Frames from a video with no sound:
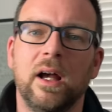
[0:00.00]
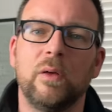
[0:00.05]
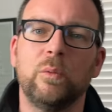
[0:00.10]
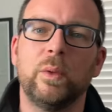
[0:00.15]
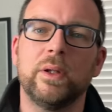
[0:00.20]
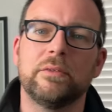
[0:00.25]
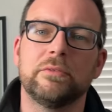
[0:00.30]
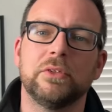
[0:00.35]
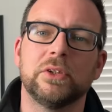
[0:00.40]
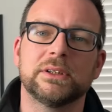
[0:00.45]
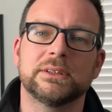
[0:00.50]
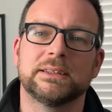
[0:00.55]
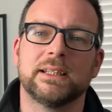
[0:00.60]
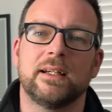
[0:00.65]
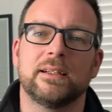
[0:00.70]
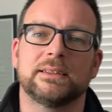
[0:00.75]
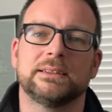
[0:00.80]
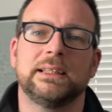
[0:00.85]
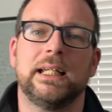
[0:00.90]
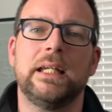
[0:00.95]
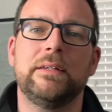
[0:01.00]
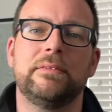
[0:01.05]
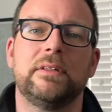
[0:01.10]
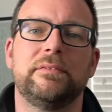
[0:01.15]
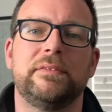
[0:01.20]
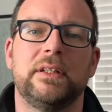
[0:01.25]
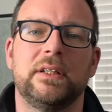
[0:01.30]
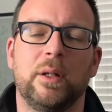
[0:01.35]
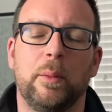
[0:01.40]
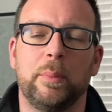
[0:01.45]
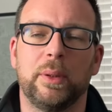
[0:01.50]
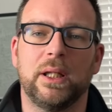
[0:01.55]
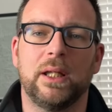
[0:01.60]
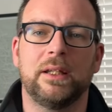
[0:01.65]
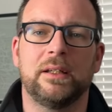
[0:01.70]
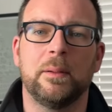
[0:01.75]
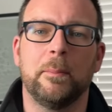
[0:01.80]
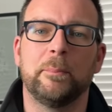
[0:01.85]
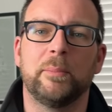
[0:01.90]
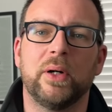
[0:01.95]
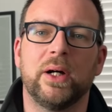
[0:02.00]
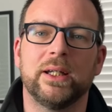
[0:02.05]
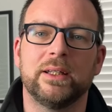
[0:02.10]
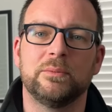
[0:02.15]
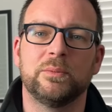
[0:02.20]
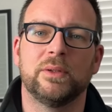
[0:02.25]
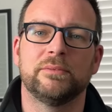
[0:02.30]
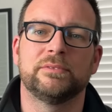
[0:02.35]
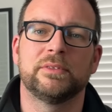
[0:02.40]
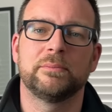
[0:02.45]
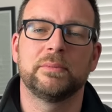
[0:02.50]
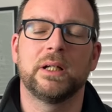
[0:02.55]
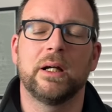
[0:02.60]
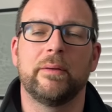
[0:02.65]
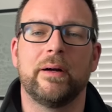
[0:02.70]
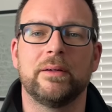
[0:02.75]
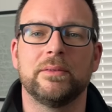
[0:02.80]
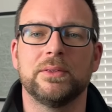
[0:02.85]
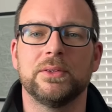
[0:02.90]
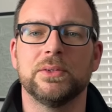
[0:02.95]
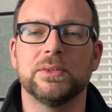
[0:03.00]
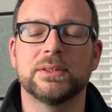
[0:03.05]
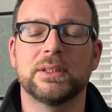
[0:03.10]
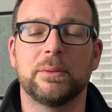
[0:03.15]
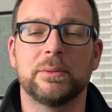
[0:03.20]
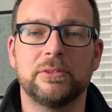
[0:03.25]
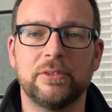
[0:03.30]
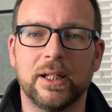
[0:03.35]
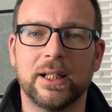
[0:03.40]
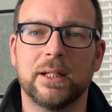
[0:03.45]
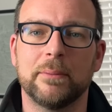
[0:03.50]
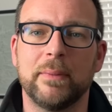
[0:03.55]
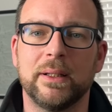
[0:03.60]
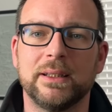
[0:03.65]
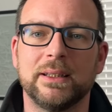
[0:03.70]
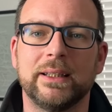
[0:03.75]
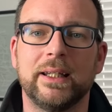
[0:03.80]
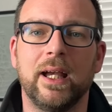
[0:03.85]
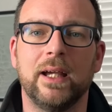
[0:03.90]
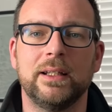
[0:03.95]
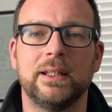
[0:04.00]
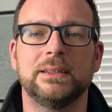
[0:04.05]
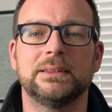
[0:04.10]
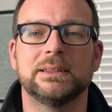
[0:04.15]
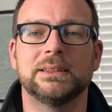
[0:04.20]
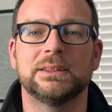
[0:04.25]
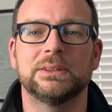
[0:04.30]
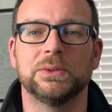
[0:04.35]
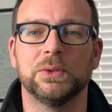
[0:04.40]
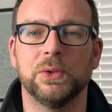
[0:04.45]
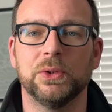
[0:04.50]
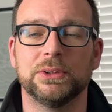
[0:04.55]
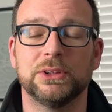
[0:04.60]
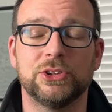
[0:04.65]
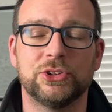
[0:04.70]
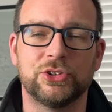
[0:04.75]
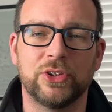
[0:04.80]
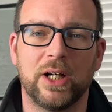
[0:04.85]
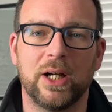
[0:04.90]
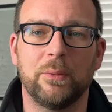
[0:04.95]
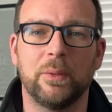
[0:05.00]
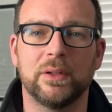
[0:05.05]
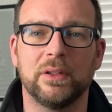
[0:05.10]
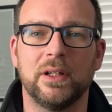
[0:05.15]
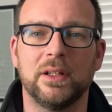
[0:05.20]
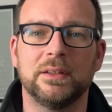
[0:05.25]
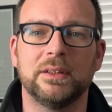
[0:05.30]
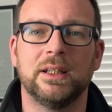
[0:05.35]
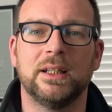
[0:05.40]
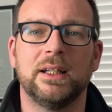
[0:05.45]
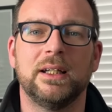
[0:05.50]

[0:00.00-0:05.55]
And with rucksacks, even if you're not planning on buying one from Go Outdoors, I would recommend getting into store to try one on,